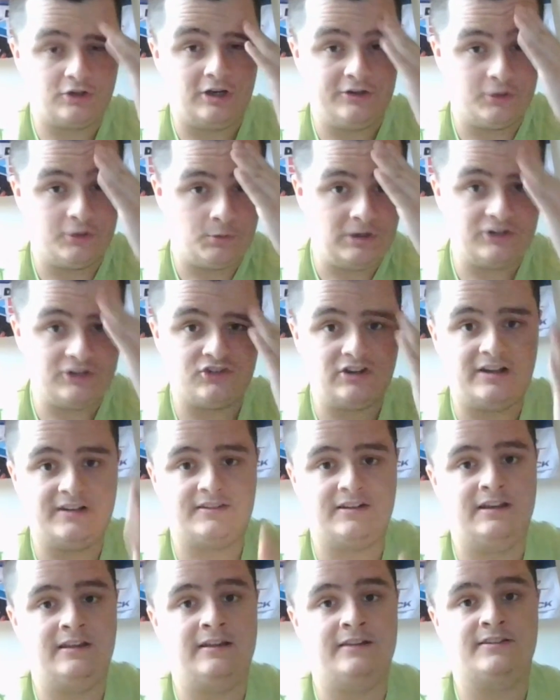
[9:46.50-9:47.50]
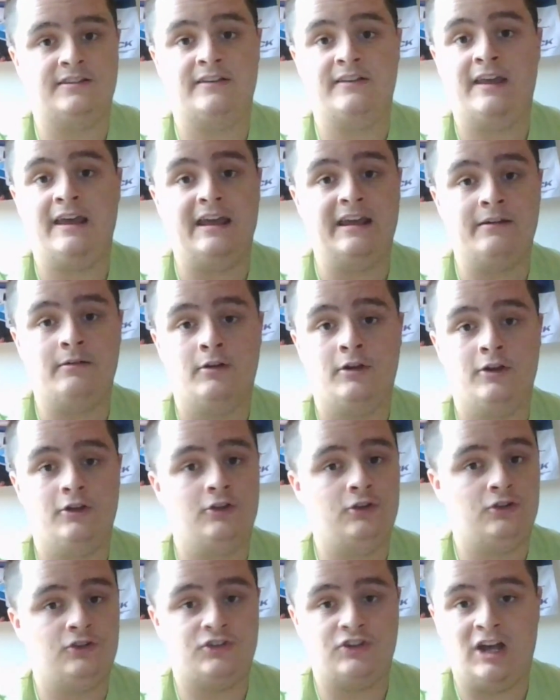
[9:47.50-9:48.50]
to Ross Chastain and said, hey,
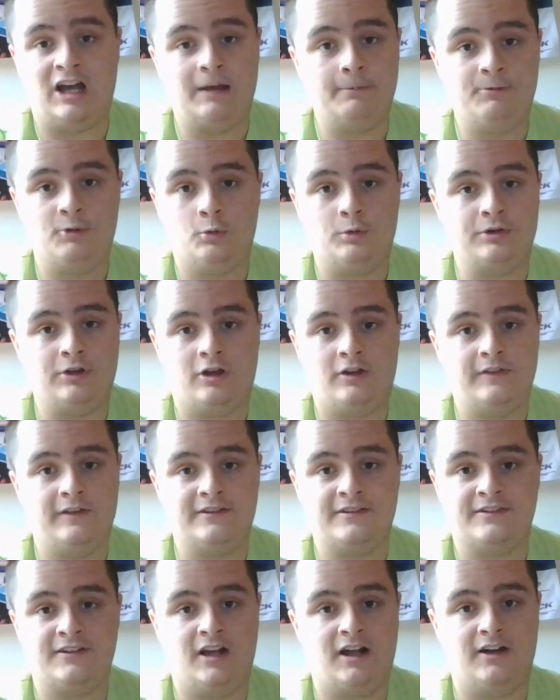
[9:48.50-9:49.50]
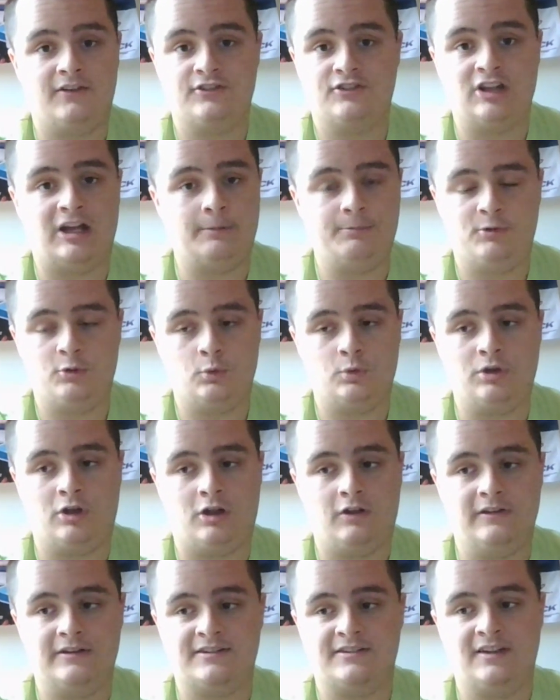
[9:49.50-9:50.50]
stop doing all this stuff. Stop doing
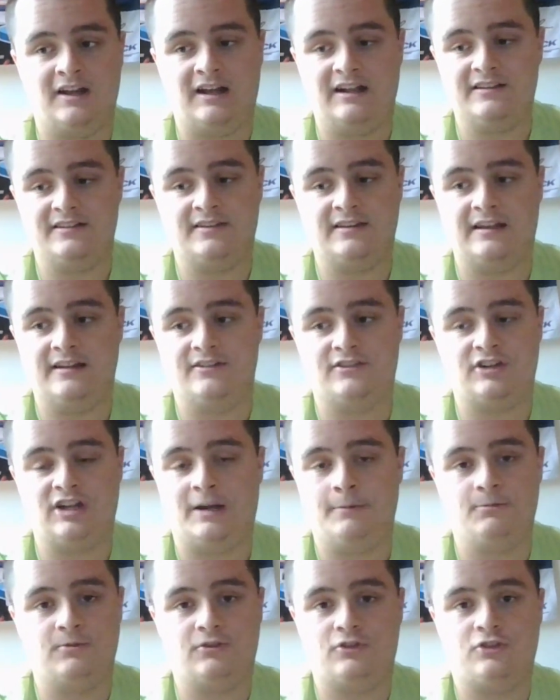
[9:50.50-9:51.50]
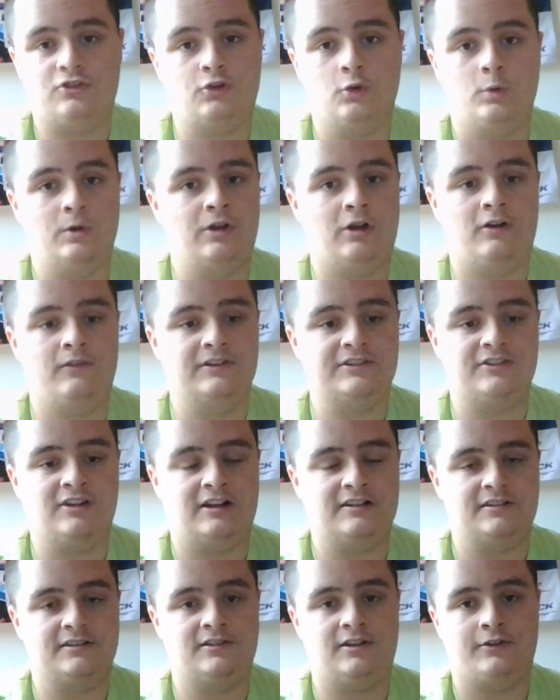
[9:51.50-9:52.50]
all this nonsense. Stop doing all this
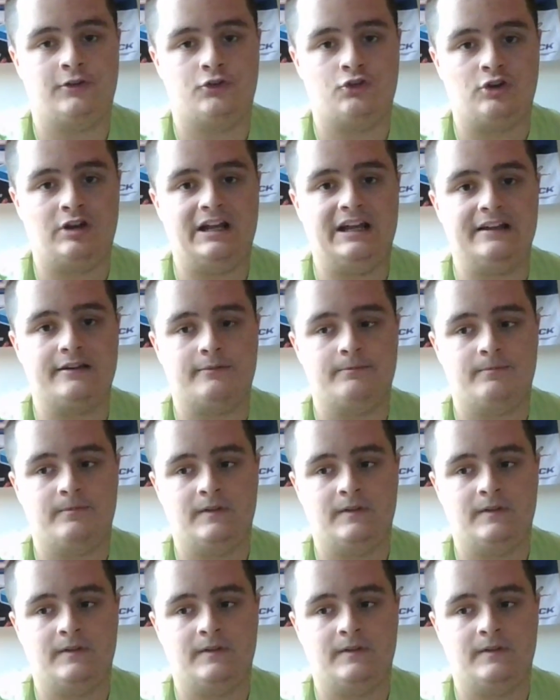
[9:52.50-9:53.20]
nonsense on the track.